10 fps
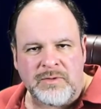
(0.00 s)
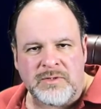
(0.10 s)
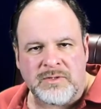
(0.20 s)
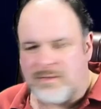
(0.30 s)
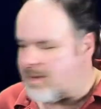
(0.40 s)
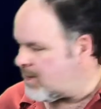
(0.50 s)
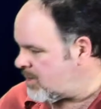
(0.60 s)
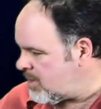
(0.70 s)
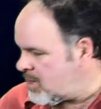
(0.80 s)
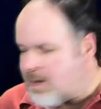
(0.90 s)
which is
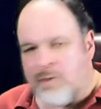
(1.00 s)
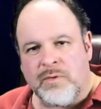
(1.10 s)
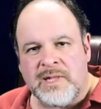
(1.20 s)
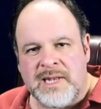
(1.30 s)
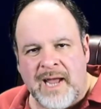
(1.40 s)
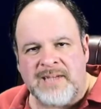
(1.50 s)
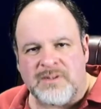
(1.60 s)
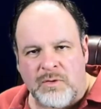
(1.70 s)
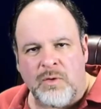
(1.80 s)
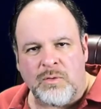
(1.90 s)
really nice
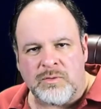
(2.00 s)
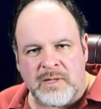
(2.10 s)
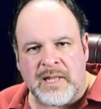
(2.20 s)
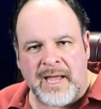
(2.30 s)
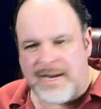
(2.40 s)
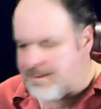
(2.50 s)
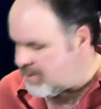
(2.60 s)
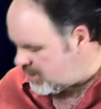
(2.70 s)
to hold the light.